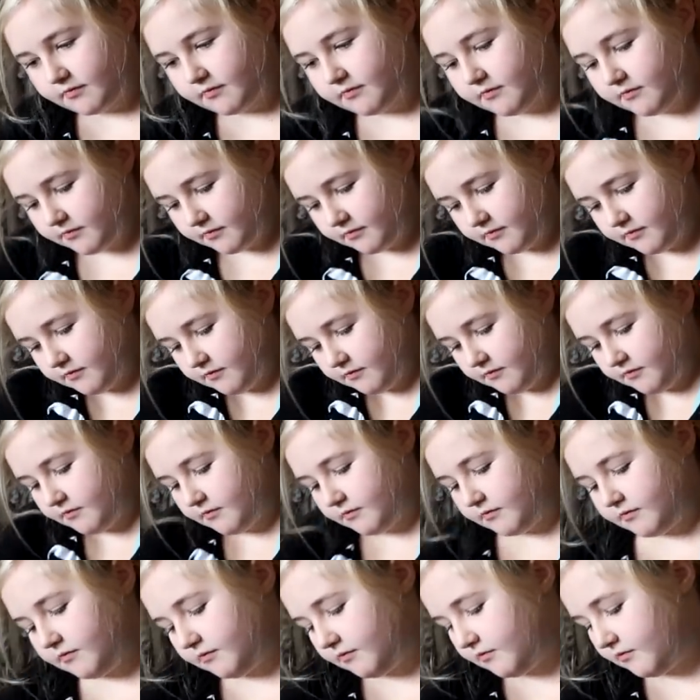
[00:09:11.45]

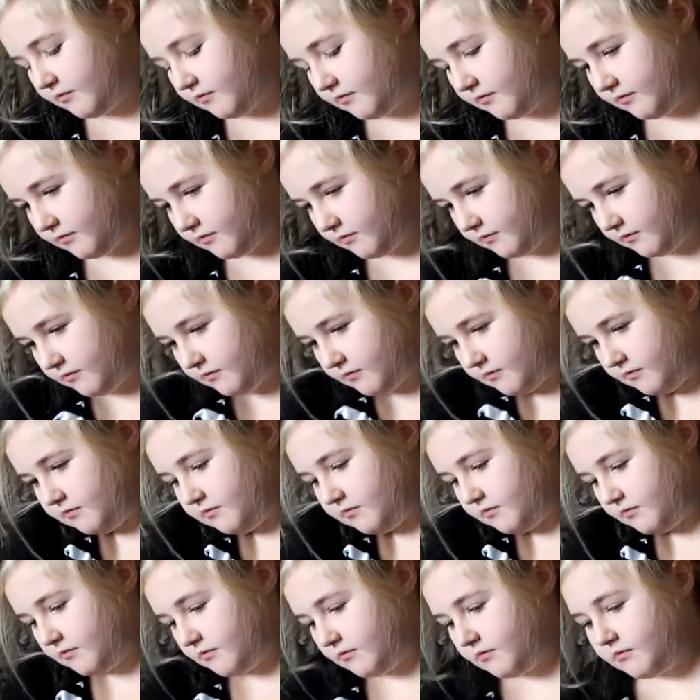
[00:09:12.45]

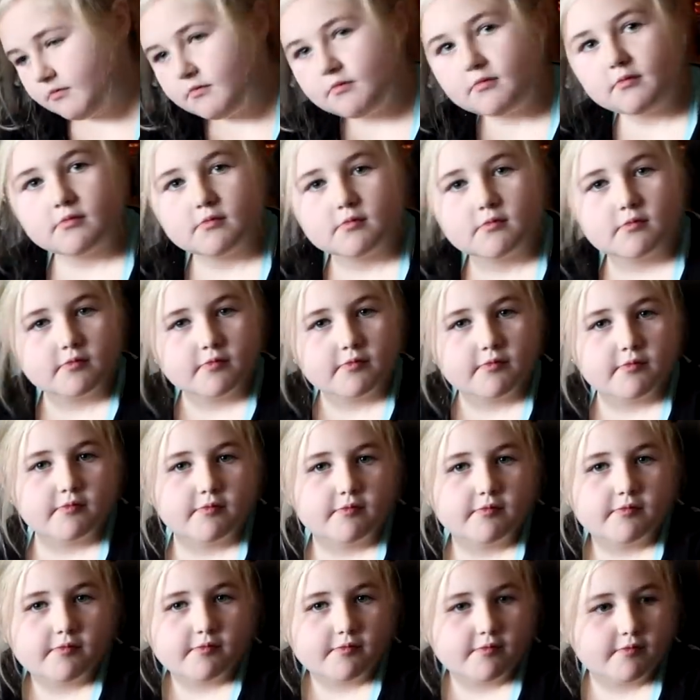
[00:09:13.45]

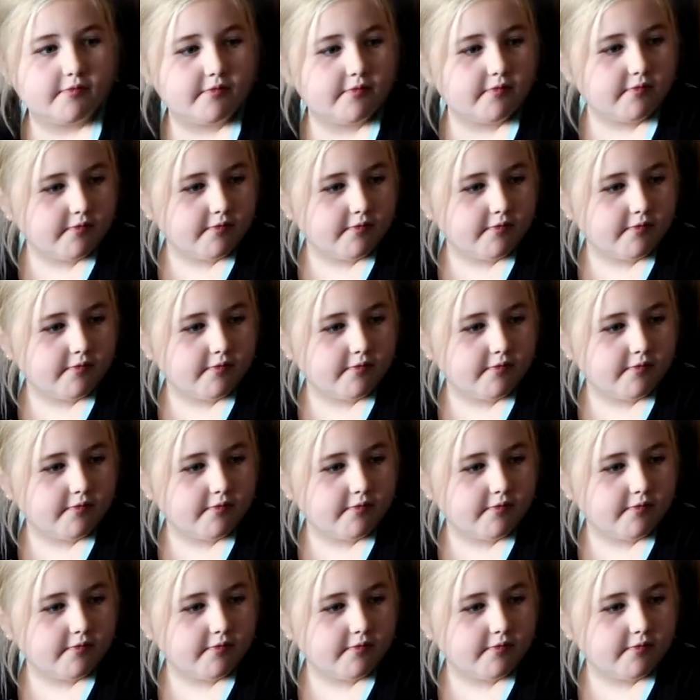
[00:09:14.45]
This person isn't speaking.